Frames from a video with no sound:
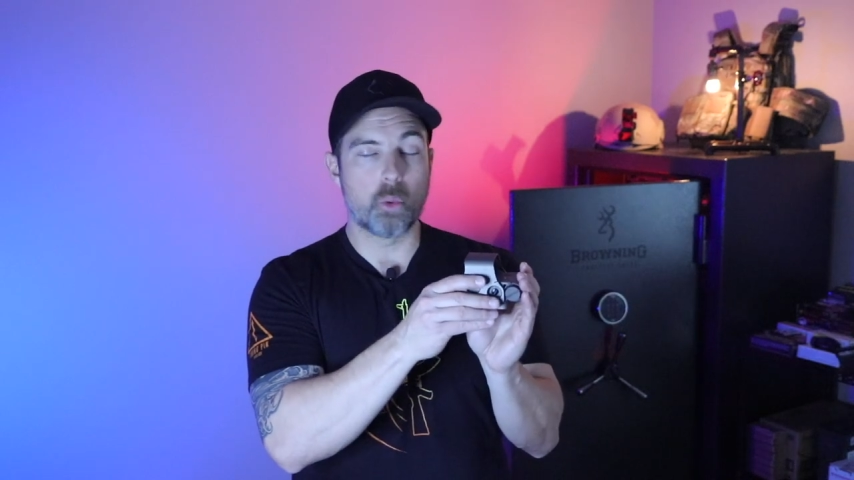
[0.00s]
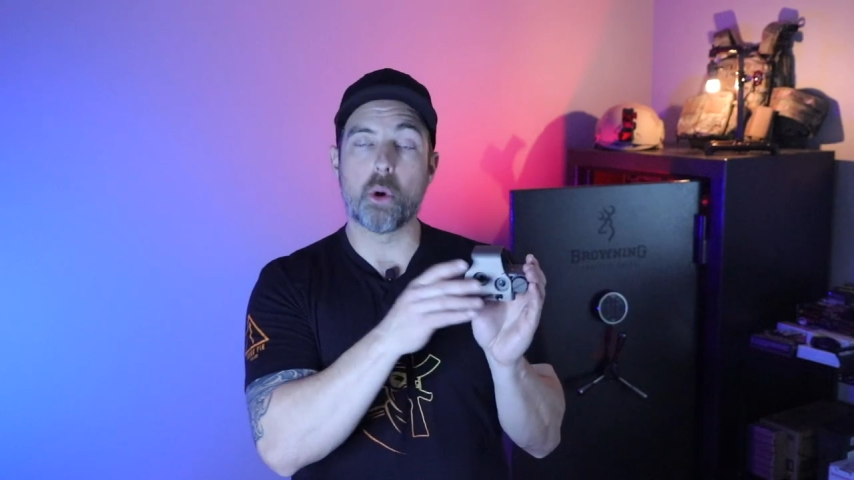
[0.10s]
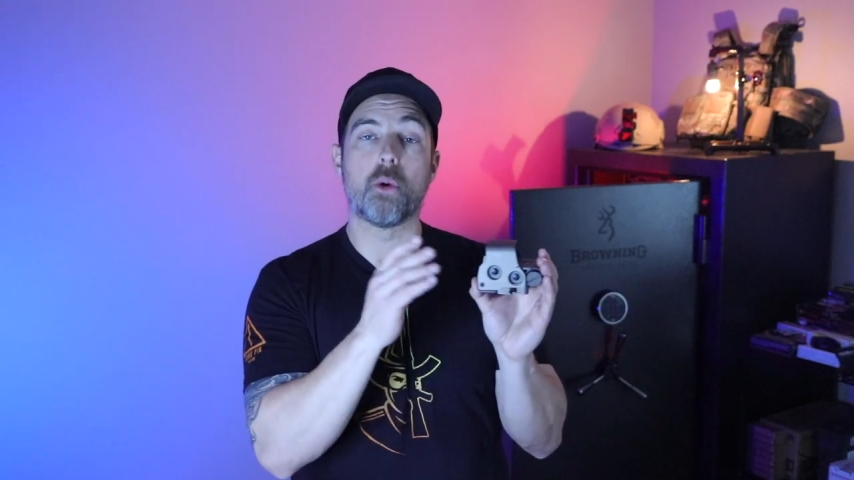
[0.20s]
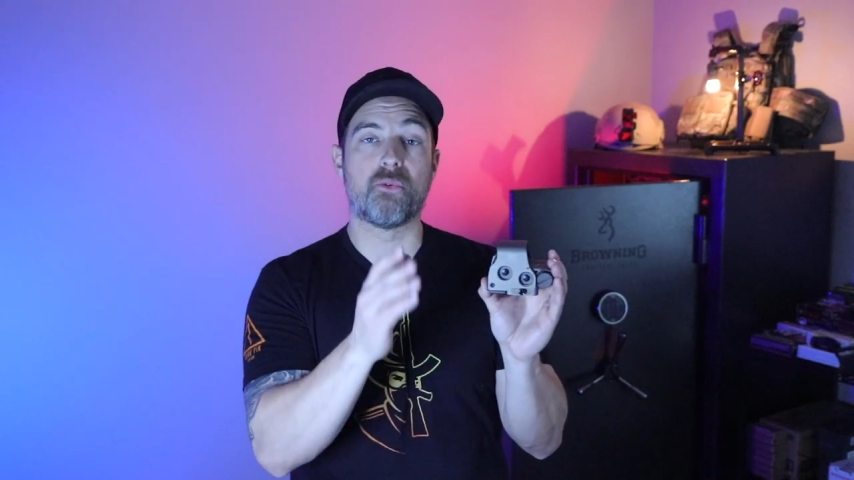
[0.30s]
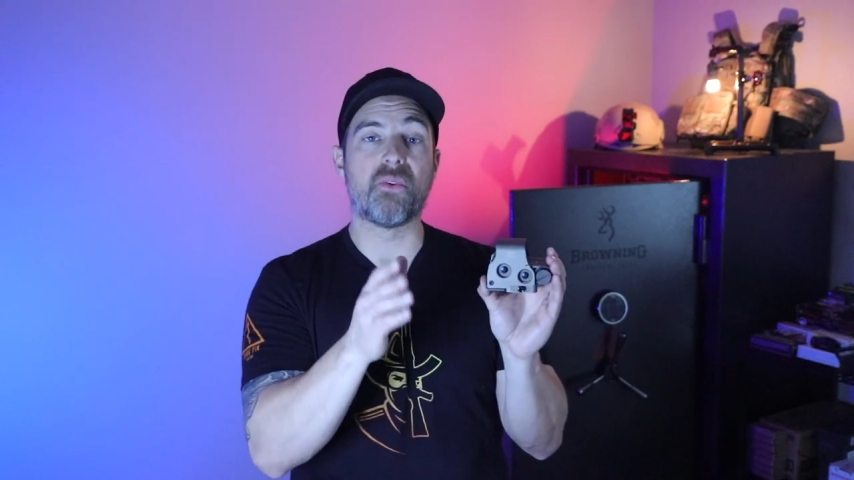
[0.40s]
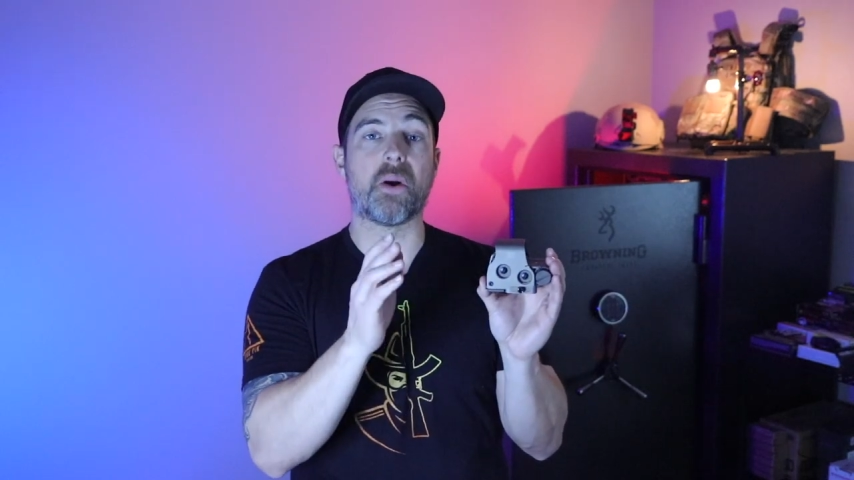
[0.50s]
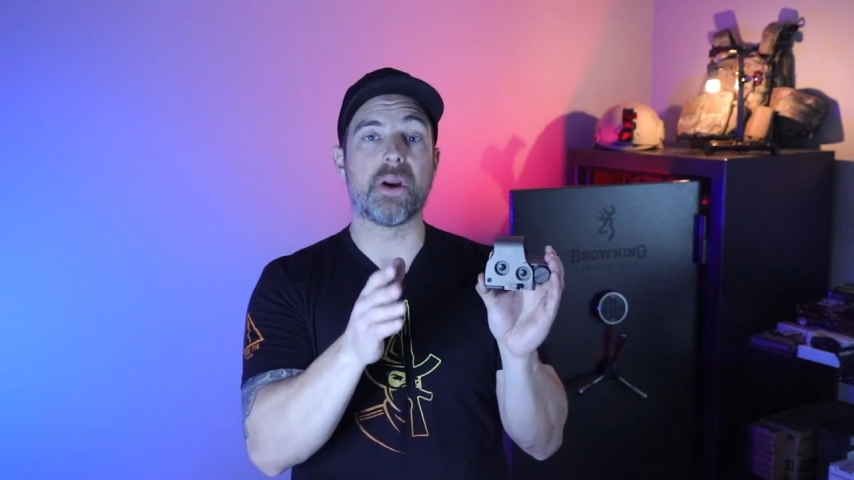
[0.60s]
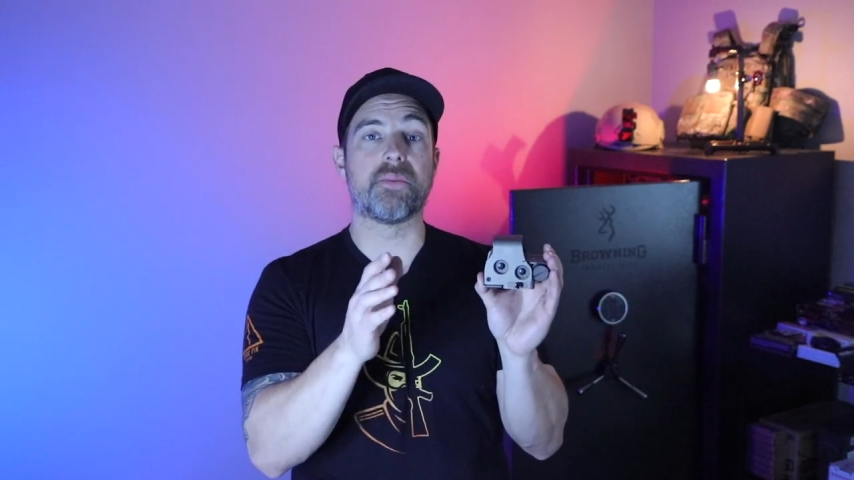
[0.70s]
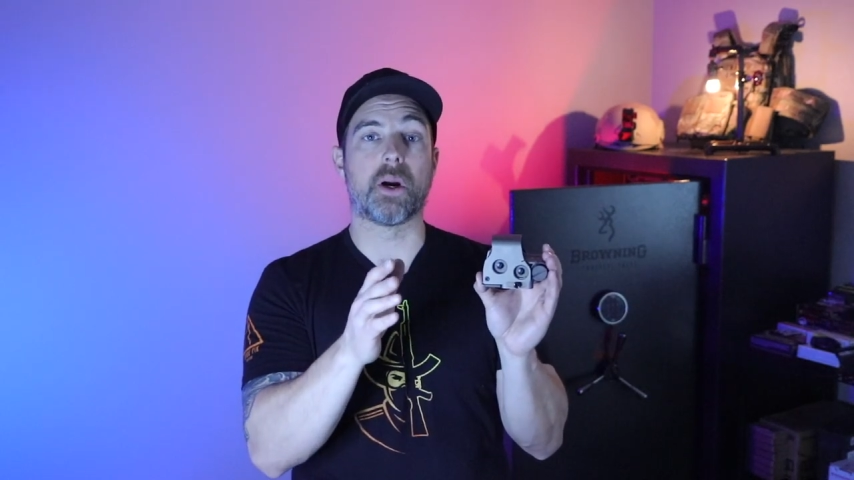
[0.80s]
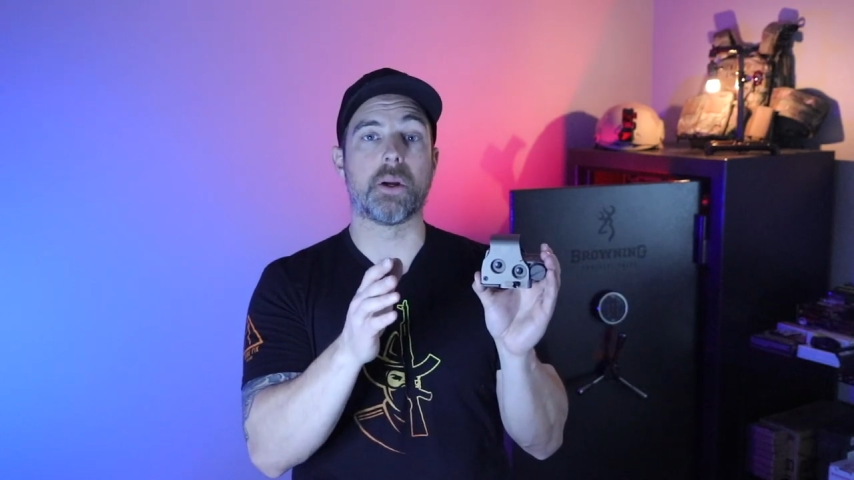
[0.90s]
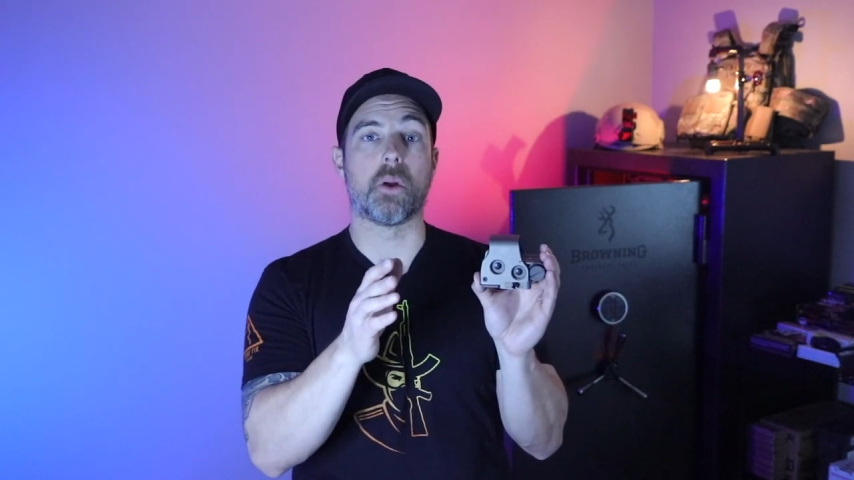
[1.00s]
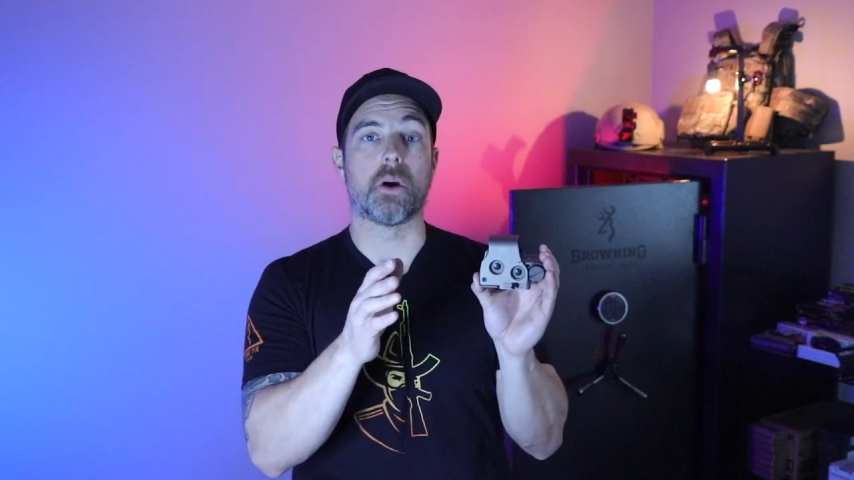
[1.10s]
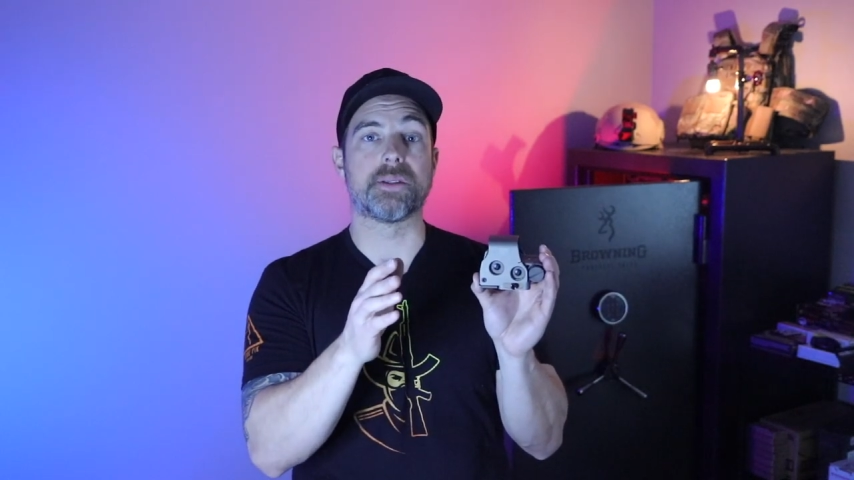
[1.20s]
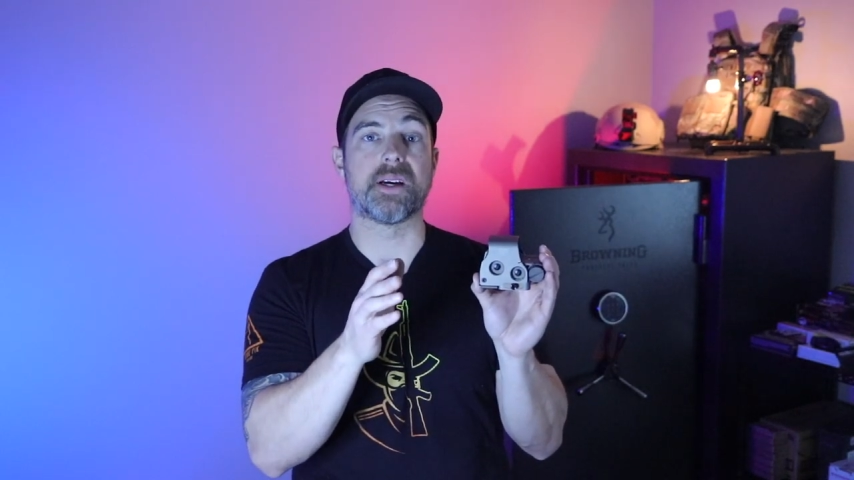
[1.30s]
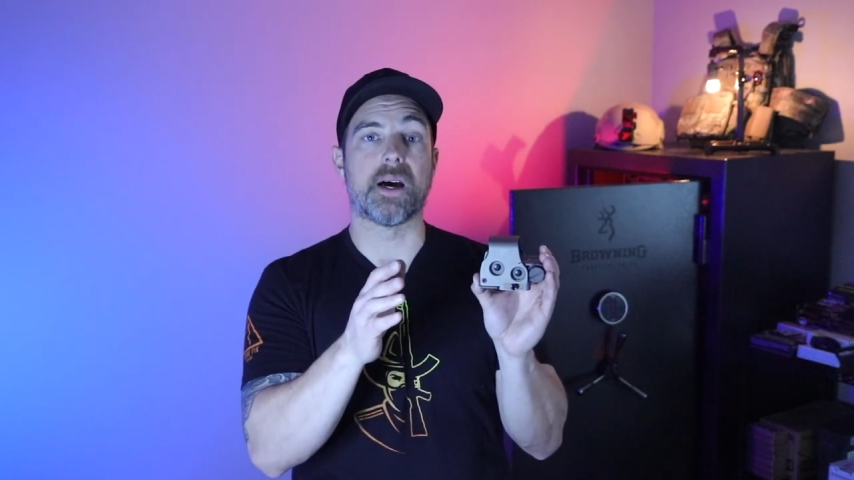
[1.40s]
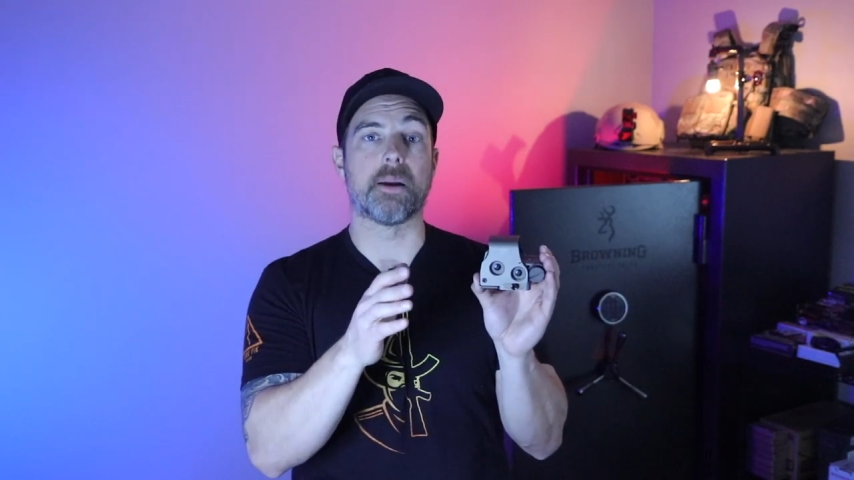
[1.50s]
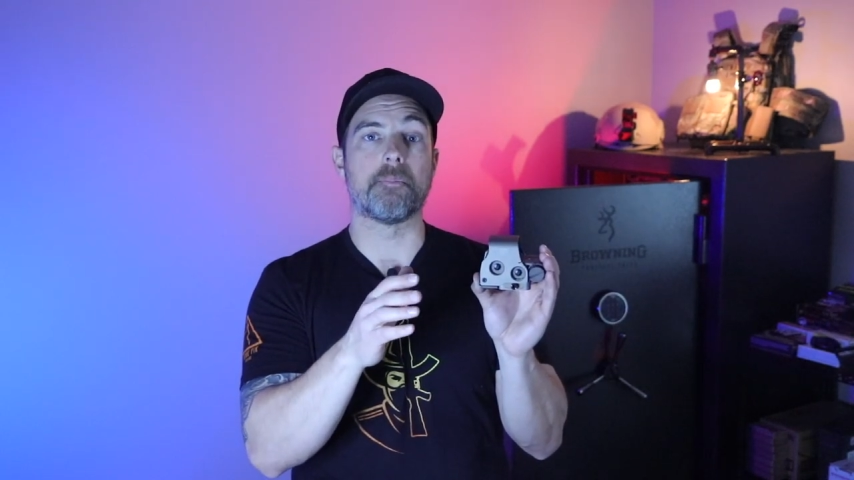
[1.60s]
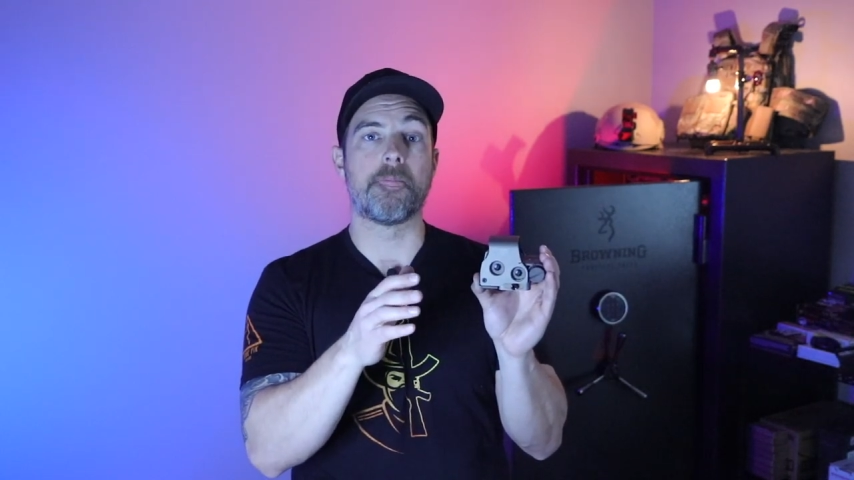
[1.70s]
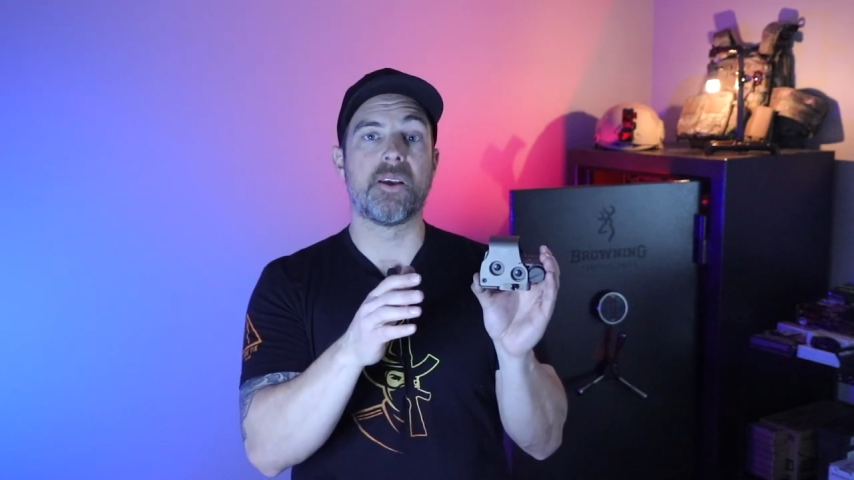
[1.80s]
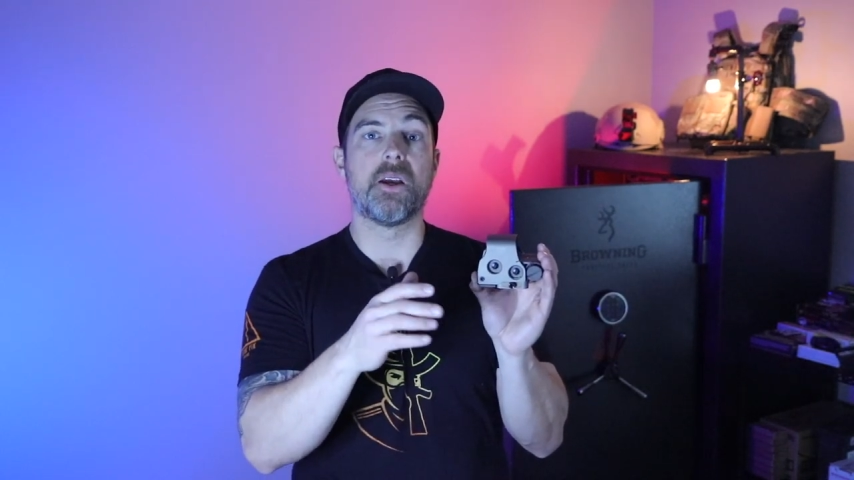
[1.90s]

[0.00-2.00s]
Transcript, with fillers: a very, very long time.